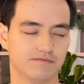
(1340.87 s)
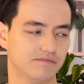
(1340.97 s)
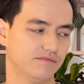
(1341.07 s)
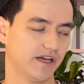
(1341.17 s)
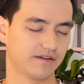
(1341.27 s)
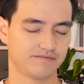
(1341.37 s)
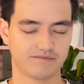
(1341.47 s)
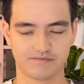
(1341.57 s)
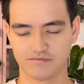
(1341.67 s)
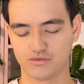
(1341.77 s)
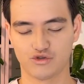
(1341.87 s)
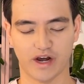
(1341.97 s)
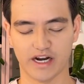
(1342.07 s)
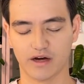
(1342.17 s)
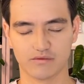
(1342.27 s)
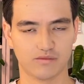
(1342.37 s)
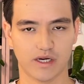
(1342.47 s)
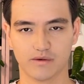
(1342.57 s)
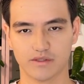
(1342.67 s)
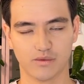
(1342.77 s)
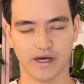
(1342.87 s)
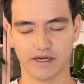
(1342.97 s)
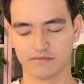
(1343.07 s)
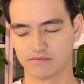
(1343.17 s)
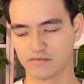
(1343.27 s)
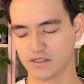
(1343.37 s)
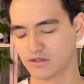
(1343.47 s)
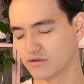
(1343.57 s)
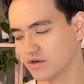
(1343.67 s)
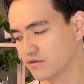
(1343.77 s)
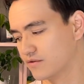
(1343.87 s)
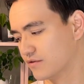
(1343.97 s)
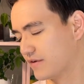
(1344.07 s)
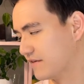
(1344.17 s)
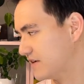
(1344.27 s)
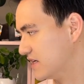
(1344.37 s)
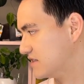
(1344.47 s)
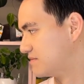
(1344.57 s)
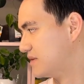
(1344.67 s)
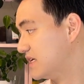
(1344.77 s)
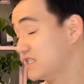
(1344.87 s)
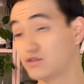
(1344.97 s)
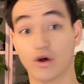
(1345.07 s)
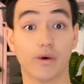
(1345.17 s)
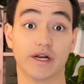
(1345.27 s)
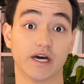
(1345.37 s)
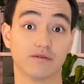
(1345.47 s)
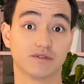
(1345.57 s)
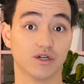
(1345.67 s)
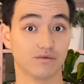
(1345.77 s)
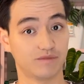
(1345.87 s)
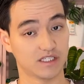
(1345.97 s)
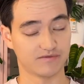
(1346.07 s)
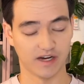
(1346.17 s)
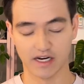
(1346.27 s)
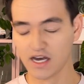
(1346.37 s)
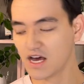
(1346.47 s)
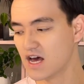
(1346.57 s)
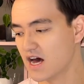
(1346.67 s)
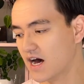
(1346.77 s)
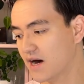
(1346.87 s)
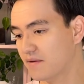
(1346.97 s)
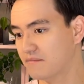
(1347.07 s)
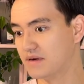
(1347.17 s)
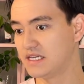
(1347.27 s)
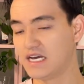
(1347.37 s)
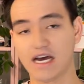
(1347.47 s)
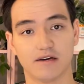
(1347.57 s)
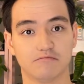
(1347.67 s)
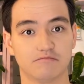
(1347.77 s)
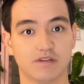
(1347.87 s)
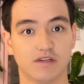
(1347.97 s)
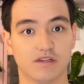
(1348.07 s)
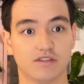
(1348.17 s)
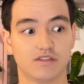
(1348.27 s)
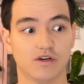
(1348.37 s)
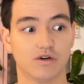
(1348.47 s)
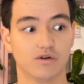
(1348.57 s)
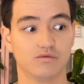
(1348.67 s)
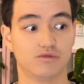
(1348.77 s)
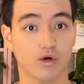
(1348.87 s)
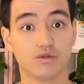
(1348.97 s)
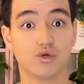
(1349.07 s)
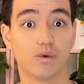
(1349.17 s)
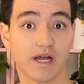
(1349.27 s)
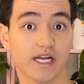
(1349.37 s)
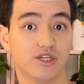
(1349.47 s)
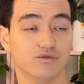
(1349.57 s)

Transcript: like dried out when I was away in Toronto for 5 days, but it's growing now, so that's fine. But yeah, so don't do what I do.